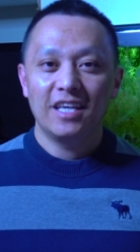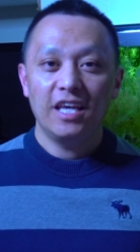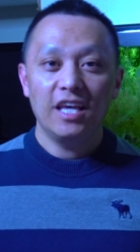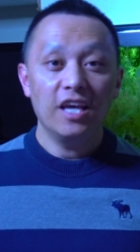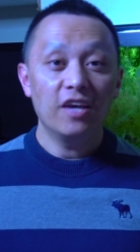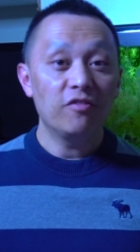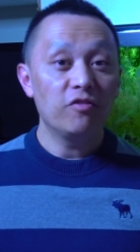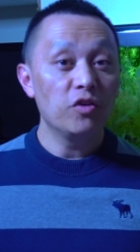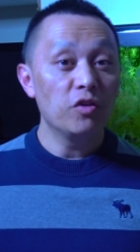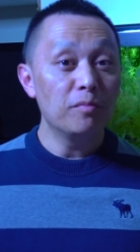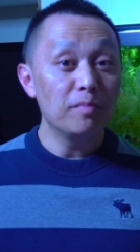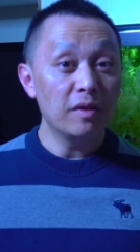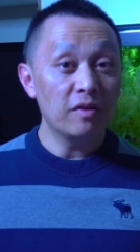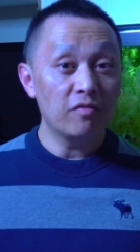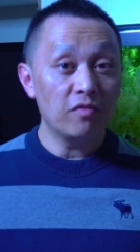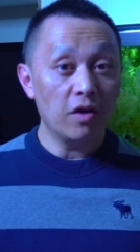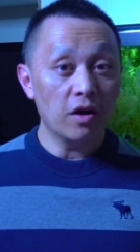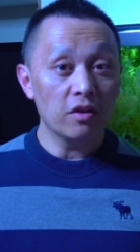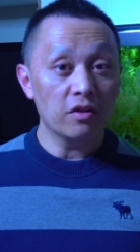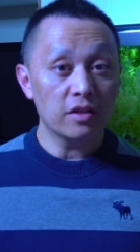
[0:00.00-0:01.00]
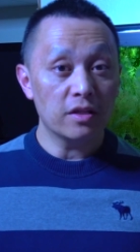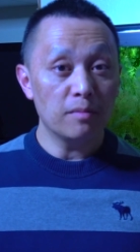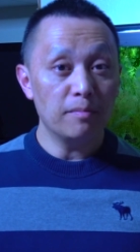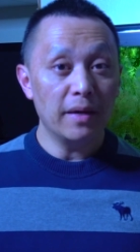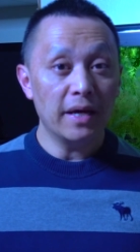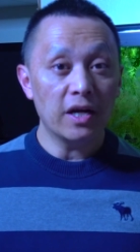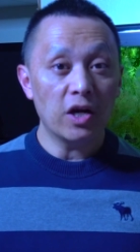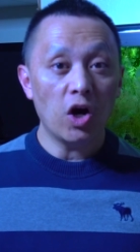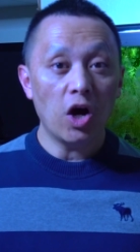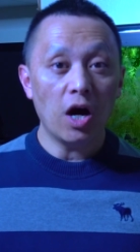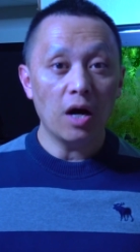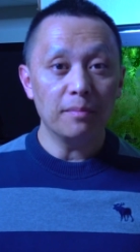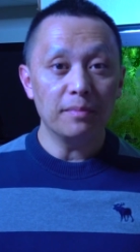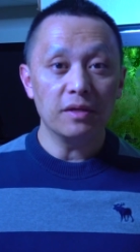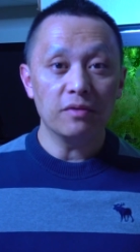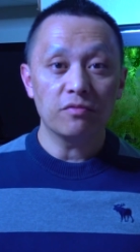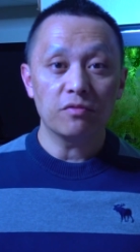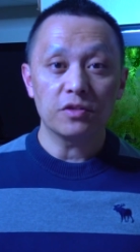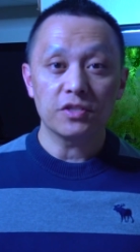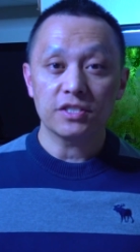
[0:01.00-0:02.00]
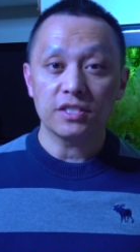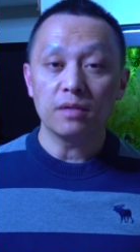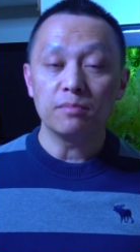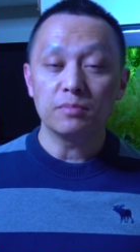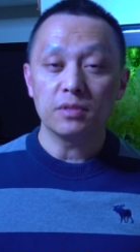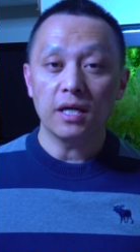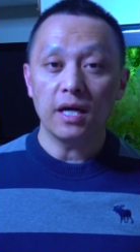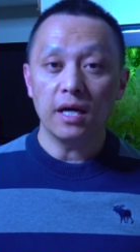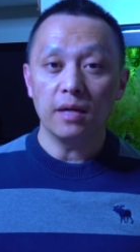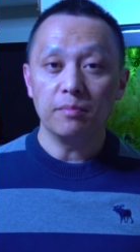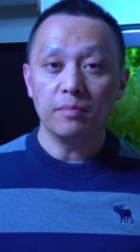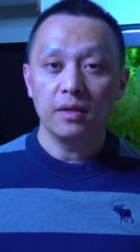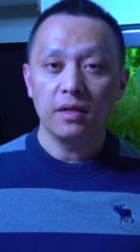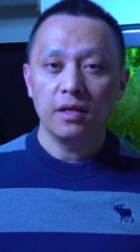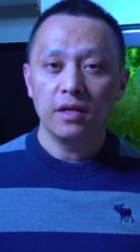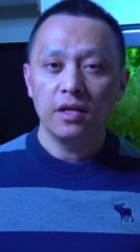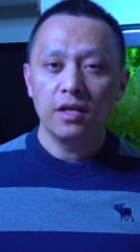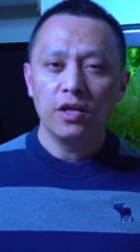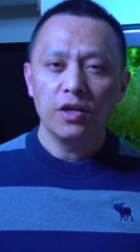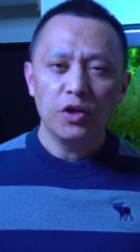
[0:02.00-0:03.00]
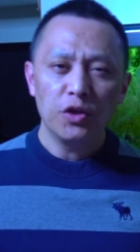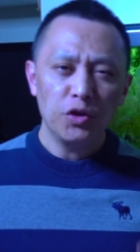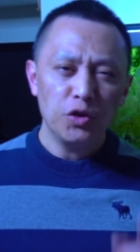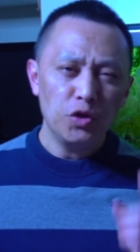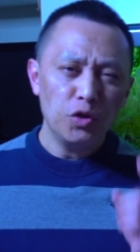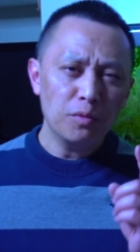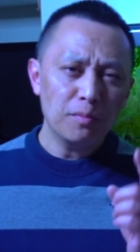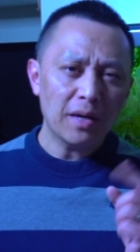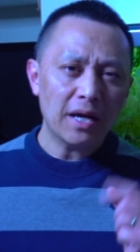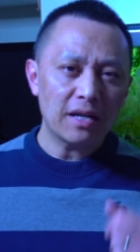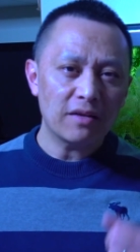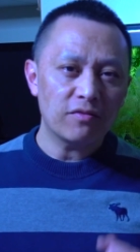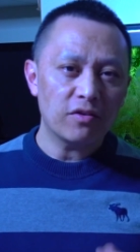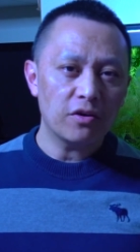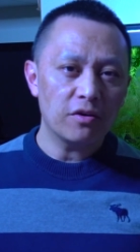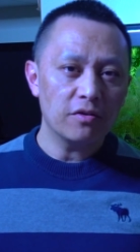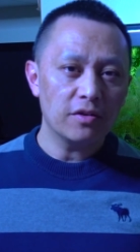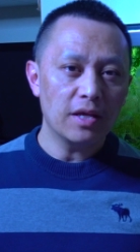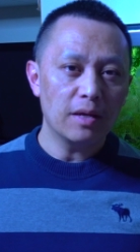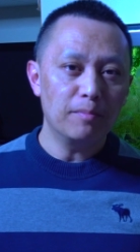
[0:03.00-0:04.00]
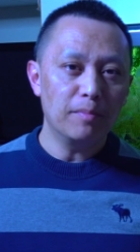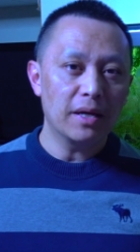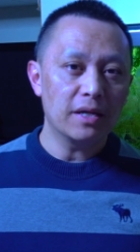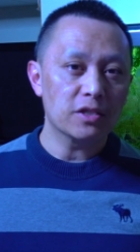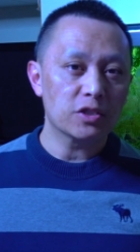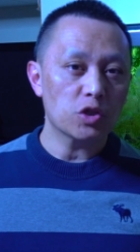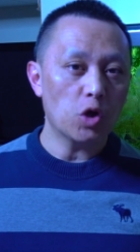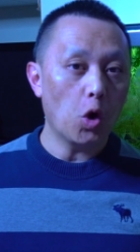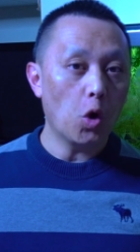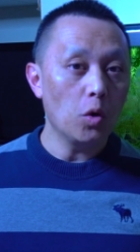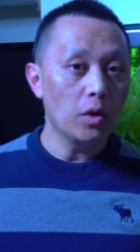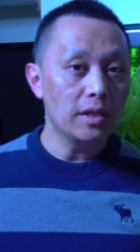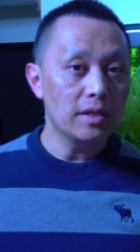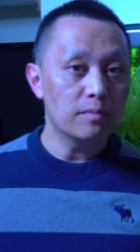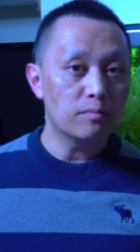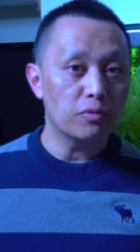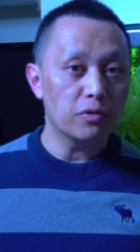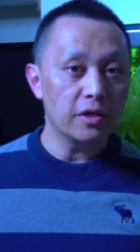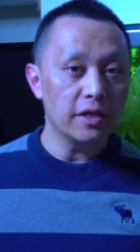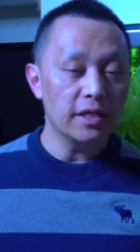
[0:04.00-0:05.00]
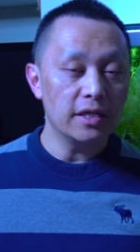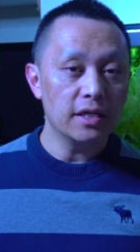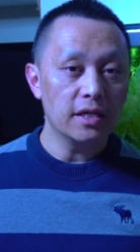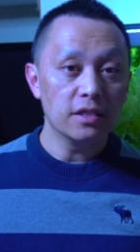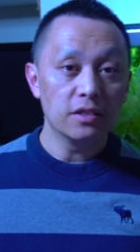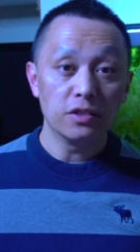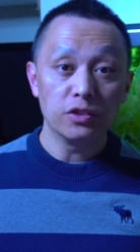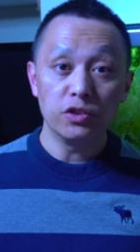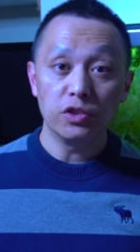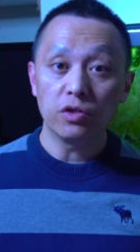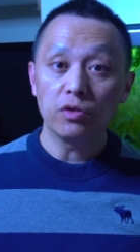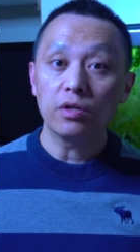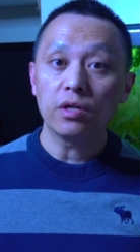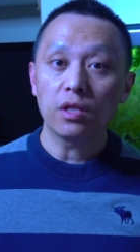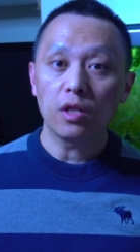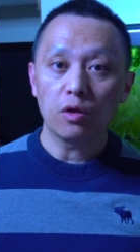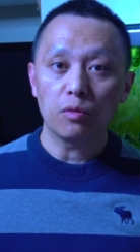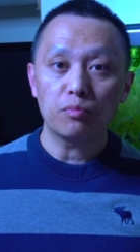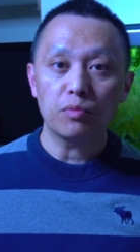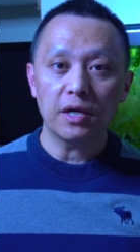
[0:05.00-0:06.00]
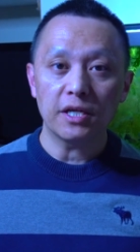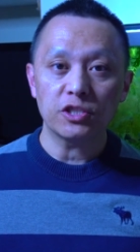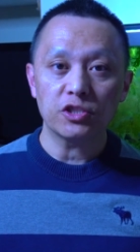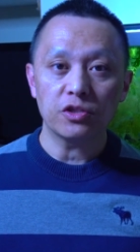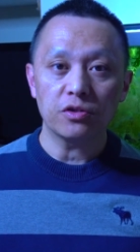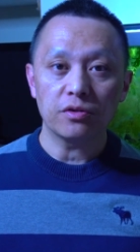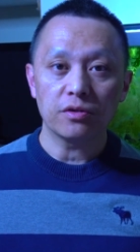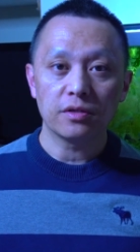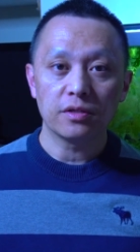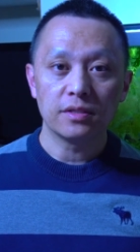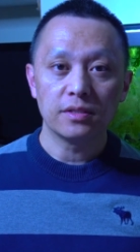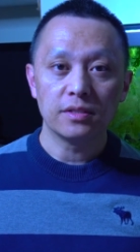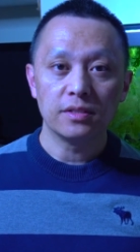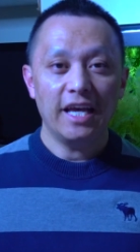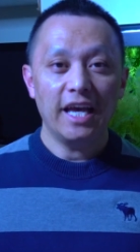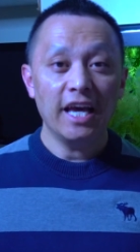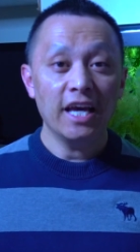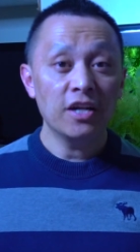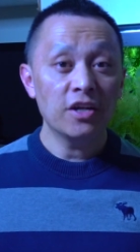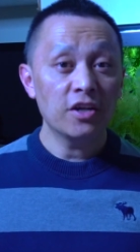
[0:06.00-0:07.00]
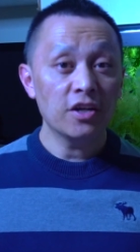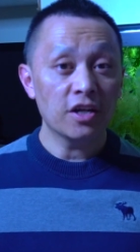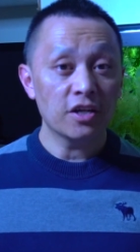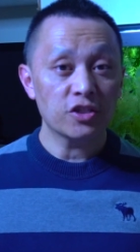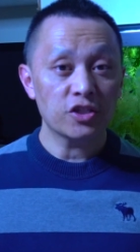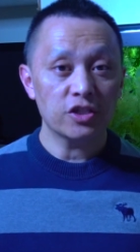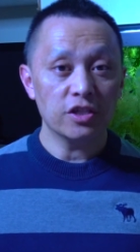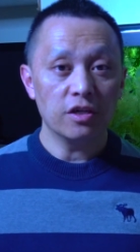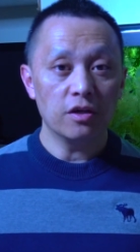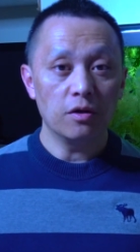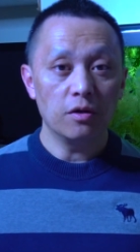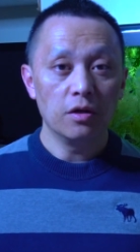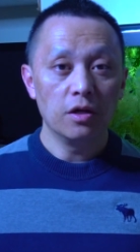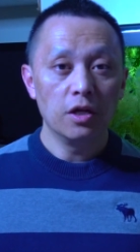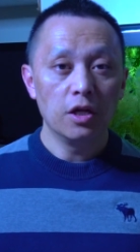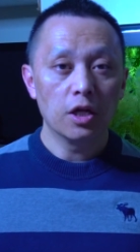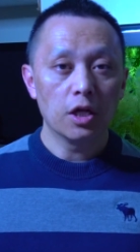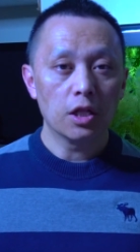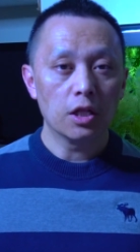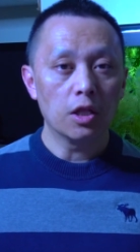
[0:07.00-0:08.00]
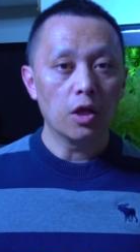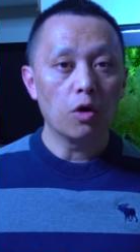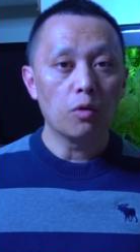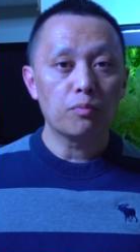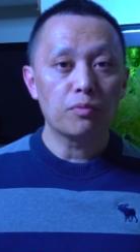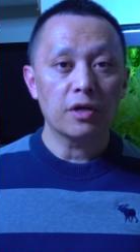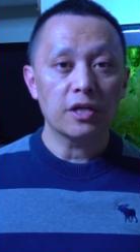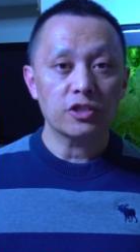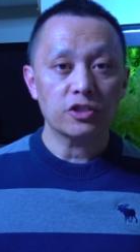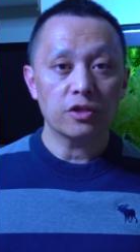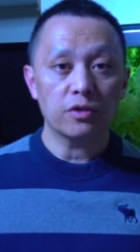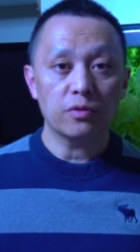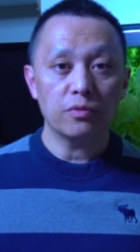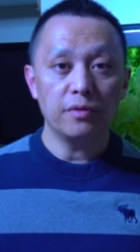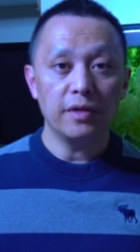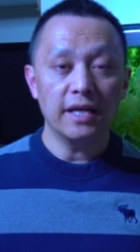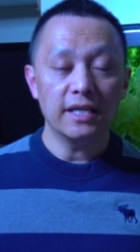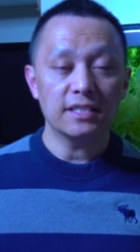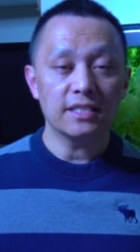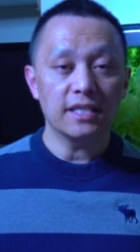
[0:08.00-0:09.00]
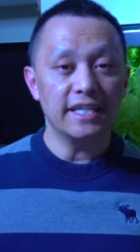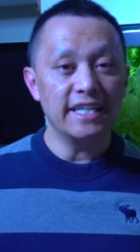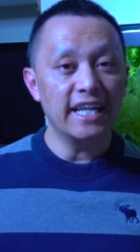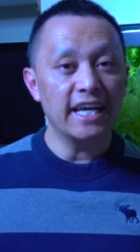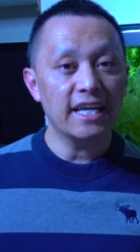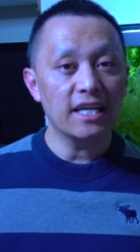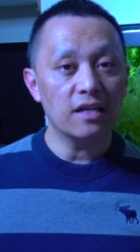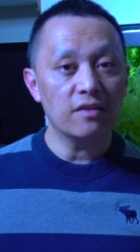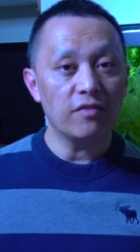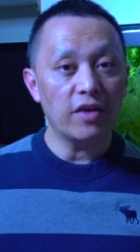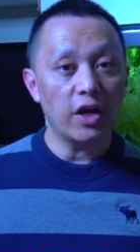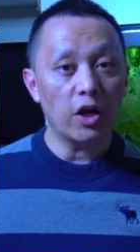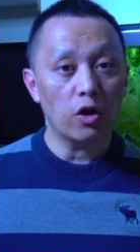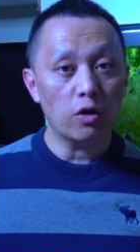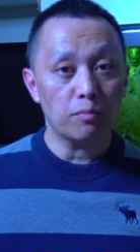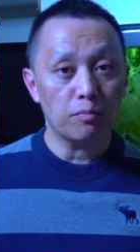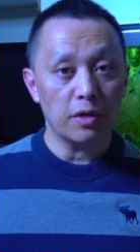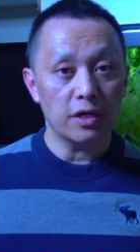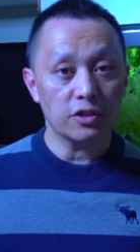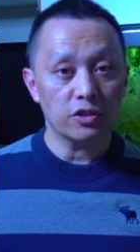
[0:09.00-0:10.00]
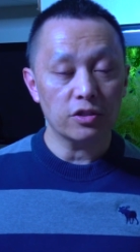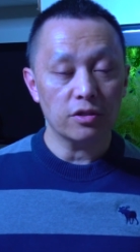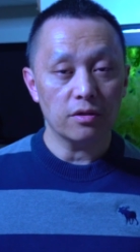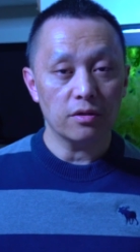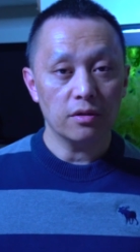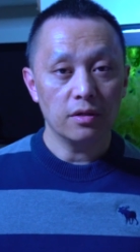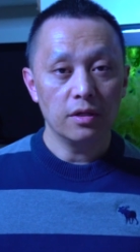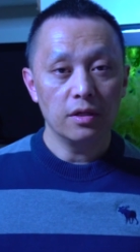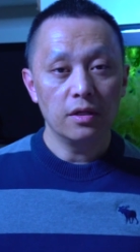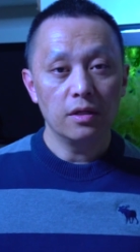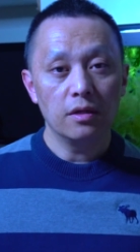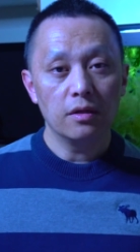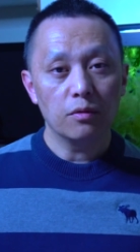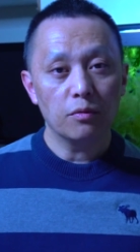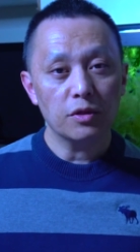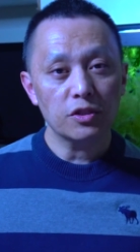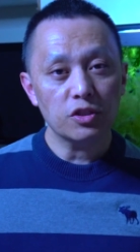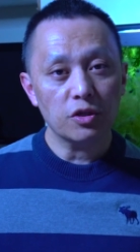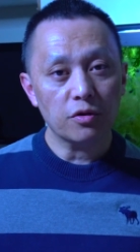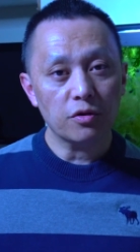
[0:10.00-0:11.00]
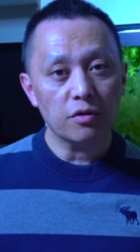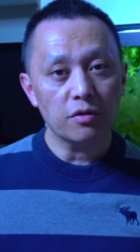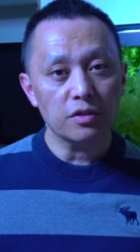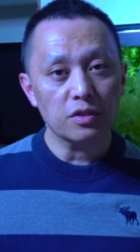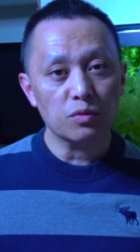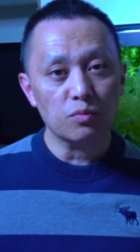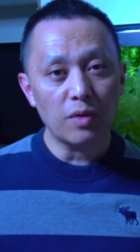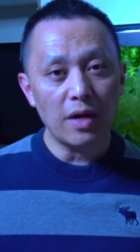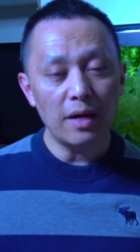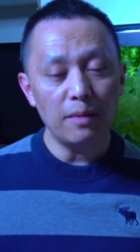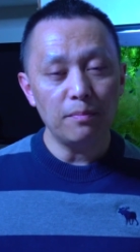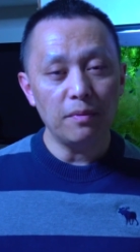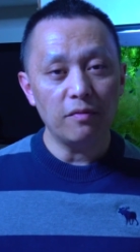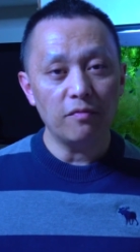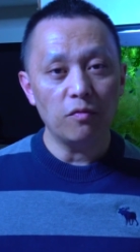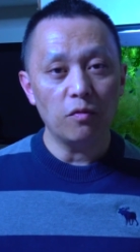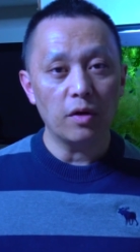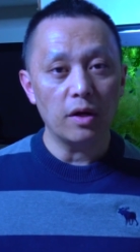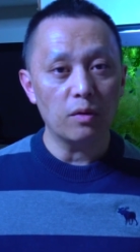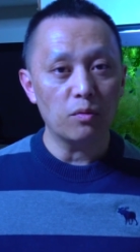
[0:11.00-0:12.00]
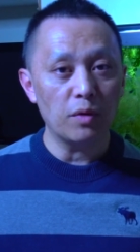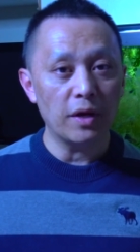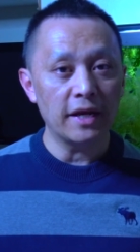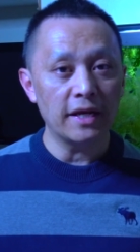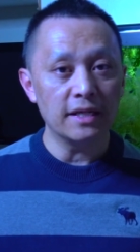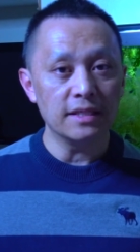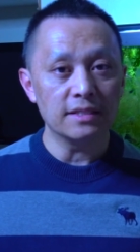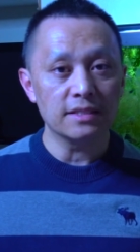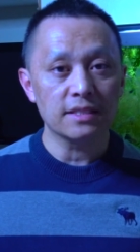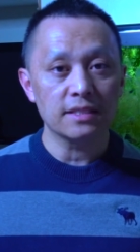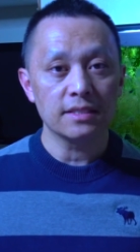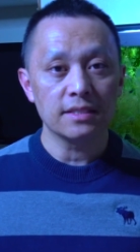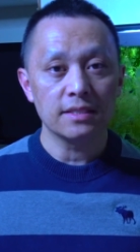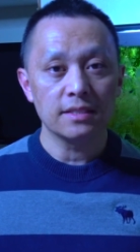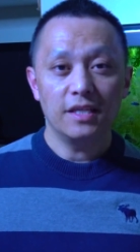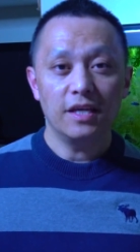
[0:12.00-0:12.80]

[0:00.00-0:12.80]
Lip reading: If you've been following the betta hobby for some time, you might have heard that bettas only breed during low pressure. In a nutshell, low pressure creates a negative air pressure, which occurs right before it rains.